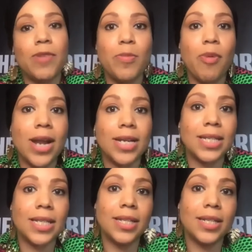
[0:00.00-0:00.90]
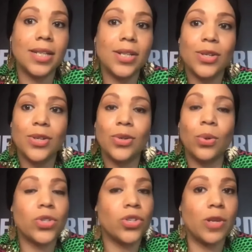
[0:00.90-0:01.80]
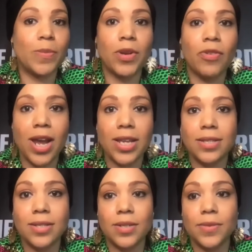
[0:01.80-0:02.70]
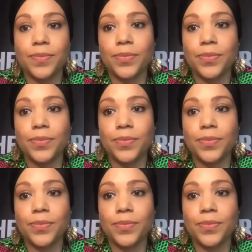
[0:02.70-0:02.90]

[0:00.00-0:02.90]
rebranded or should it be erased?